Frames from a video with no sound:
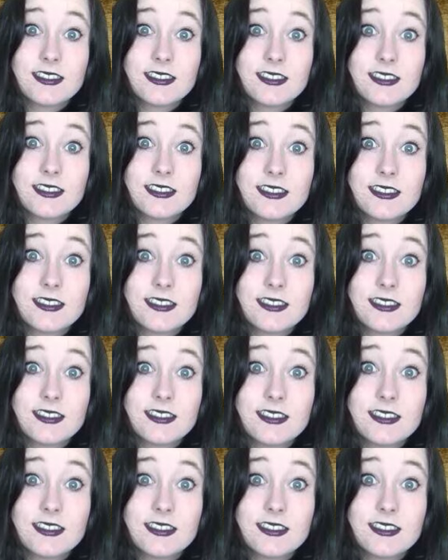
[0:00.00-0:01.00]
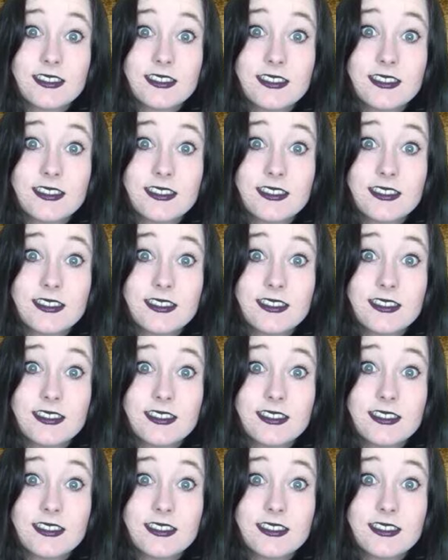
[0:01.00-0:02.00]

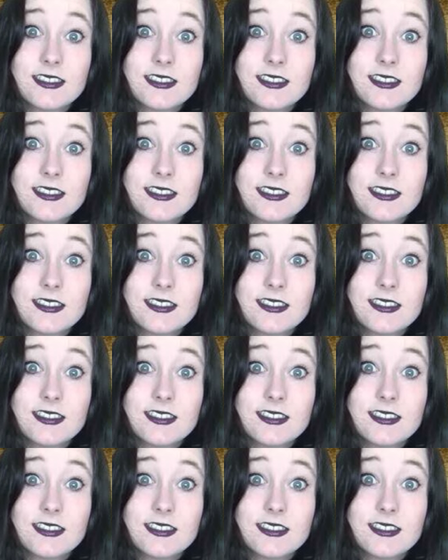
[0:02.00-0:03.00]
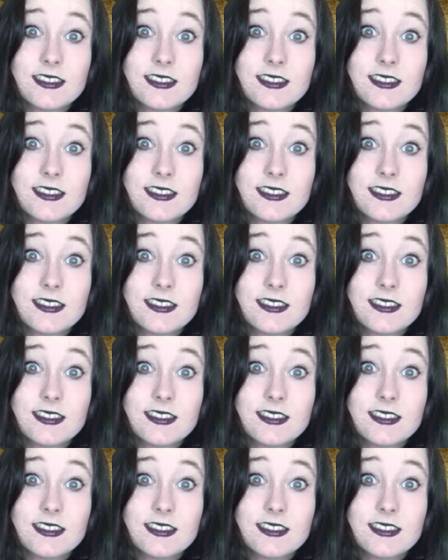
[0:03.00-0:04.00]

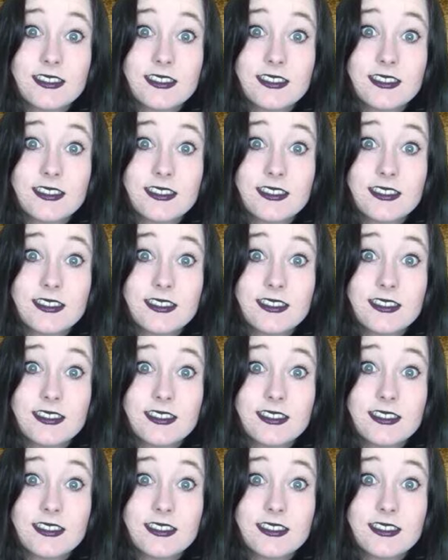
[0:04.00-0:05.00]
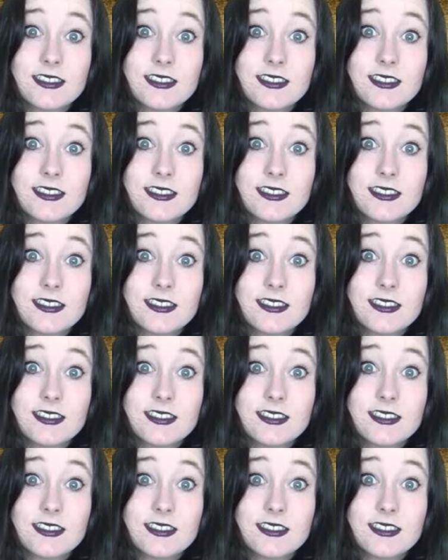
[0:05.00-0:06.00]

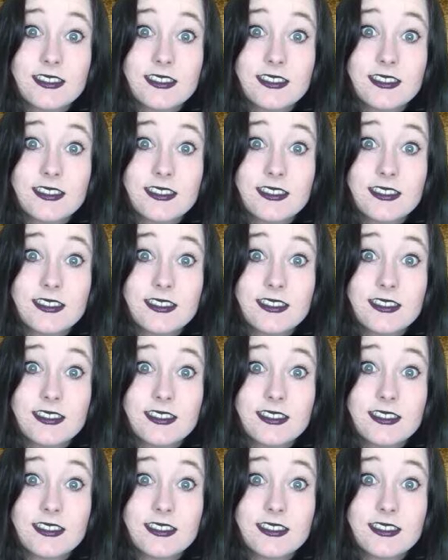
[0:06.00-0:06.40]
This is a still picture; no speech is visible.